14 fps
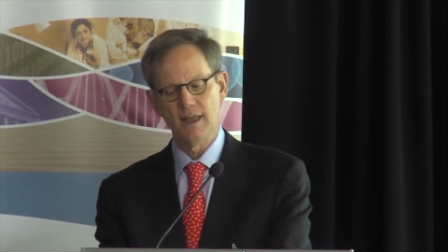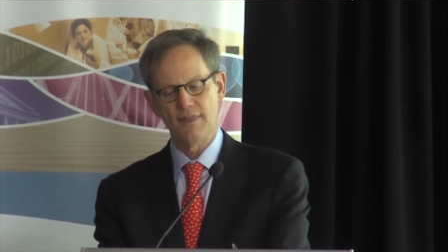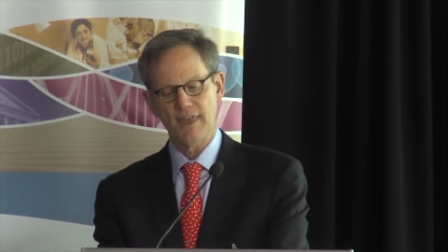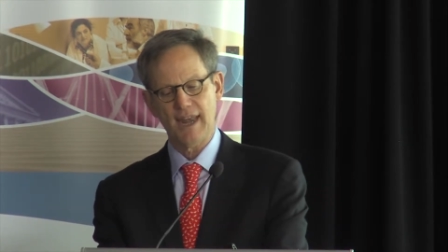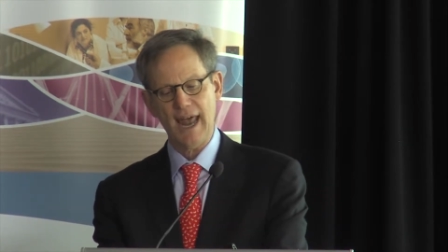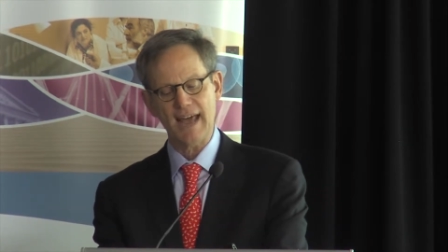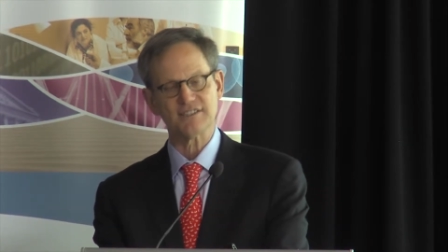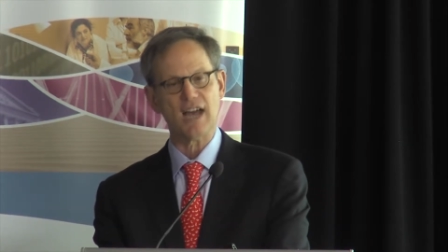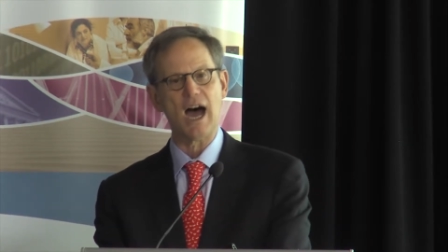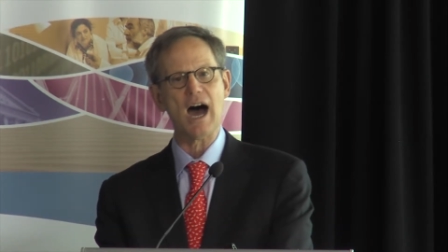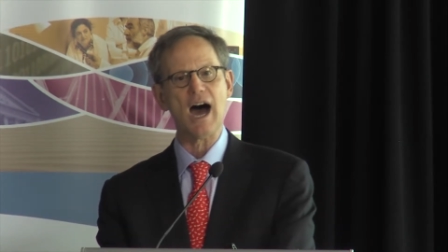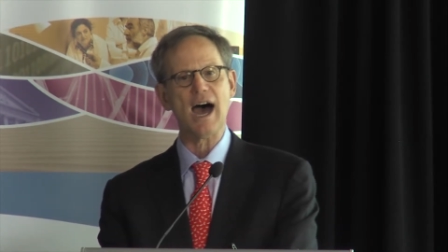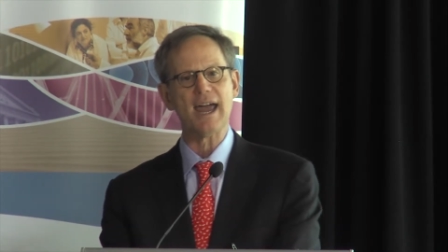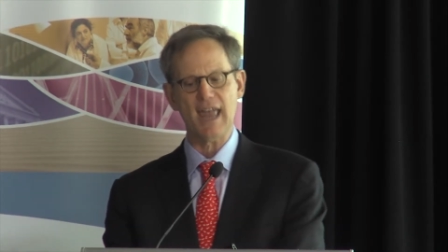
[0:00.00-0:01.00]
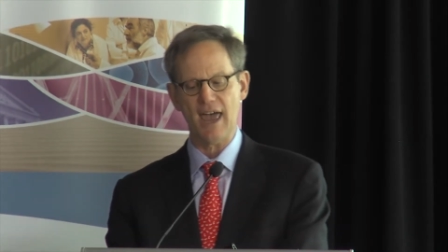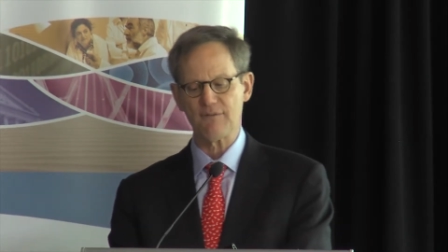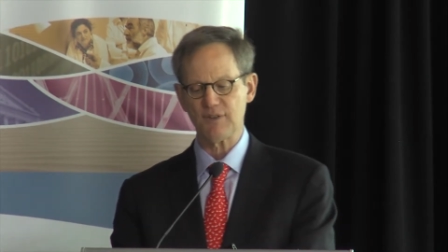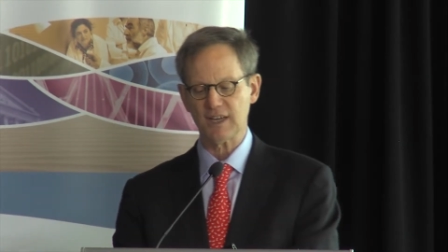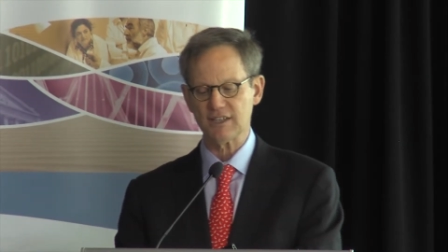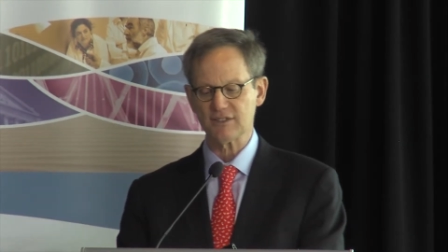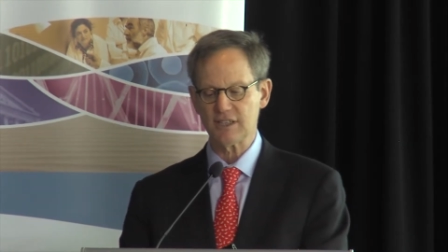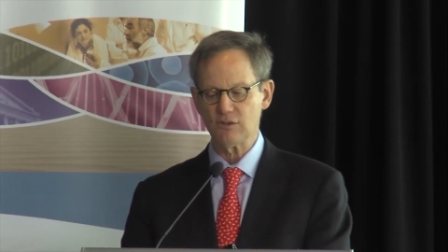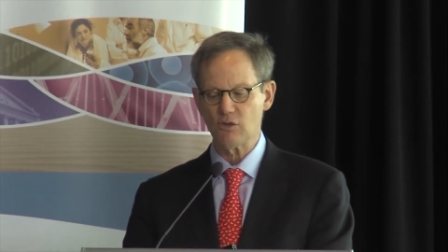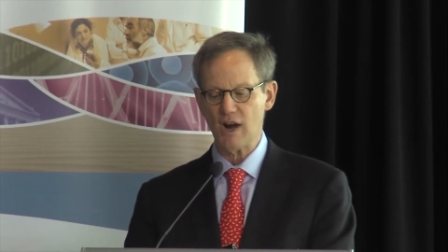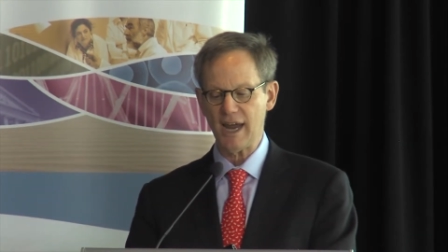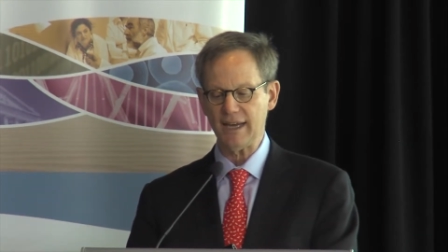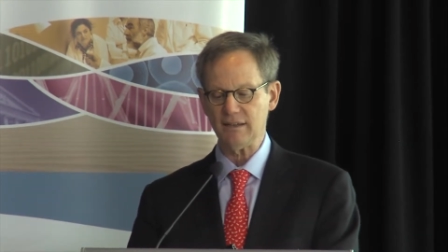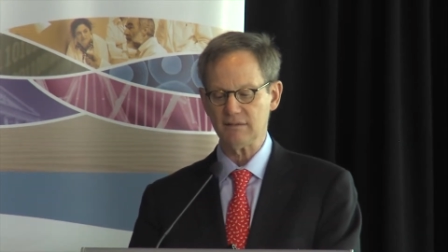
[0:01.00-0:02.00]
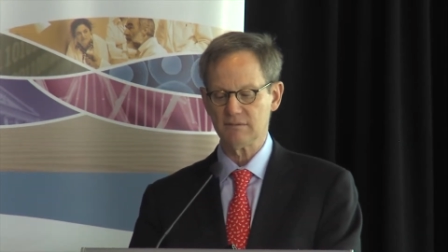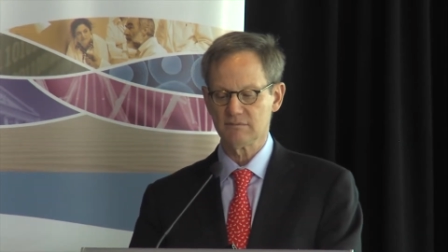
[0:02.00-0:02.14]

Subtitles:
that has a high efficacy rate,